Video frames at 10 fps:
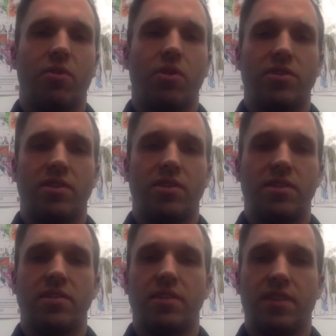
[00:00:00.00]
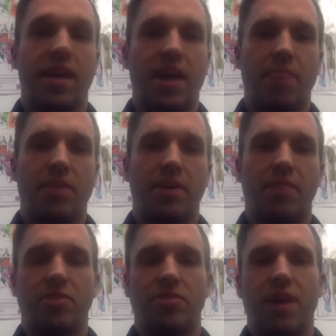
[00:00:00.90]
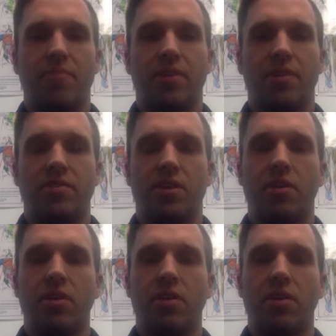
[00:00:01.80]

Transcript: course is it can become entrapped there. And so,